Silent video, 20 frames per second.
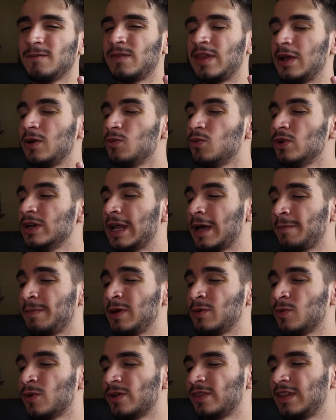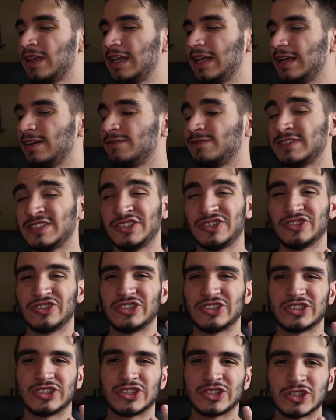they would not be worth it is you're
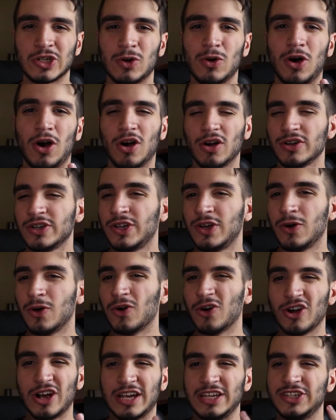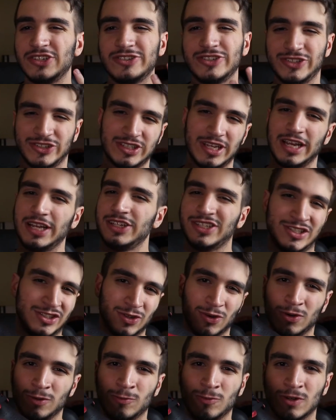just so hardcore and you just hate
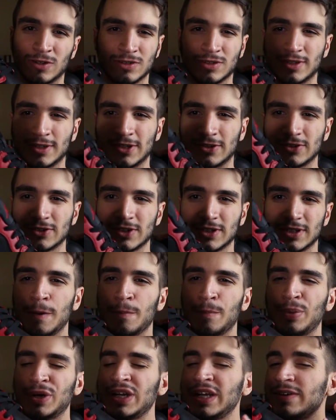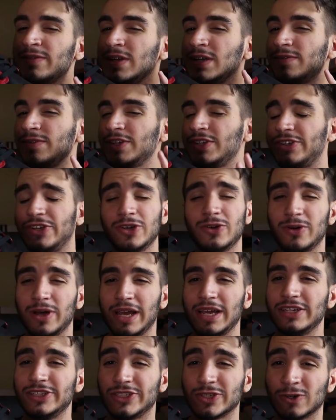Jordan 1 lows. But even if you do
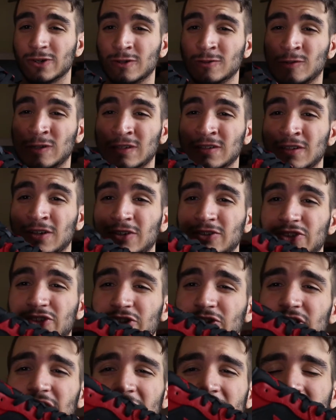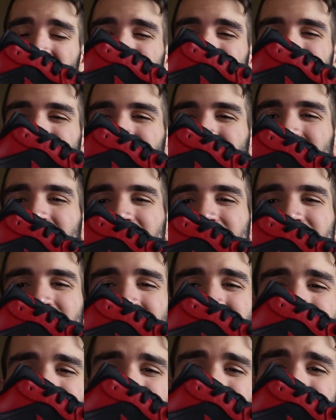hate Jordan 1 lows, you can't deny
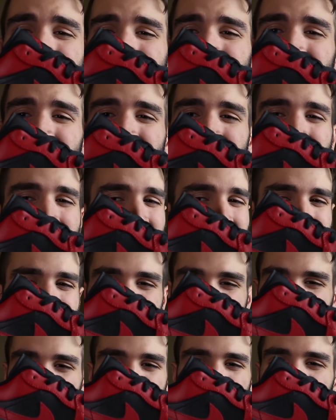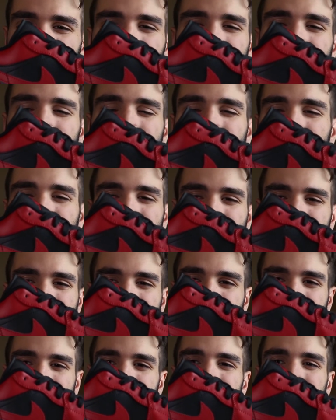that this sneaker is just a really good looking
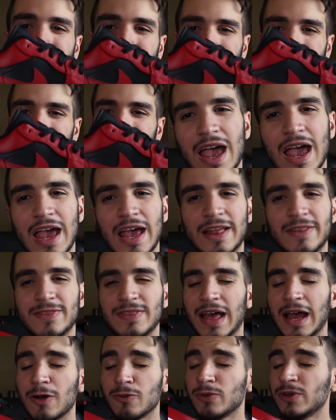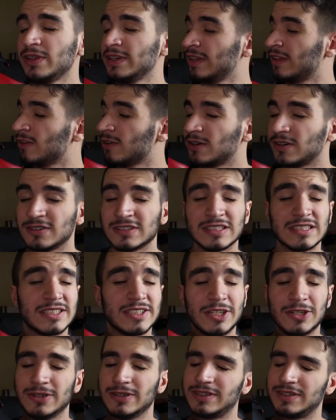sneaker. And that really there all is
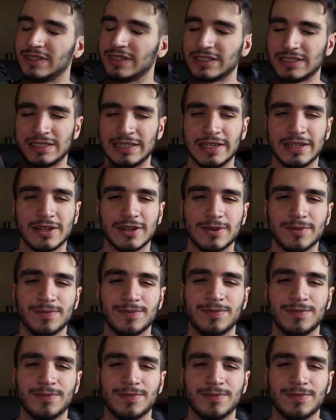to it to the sneaker.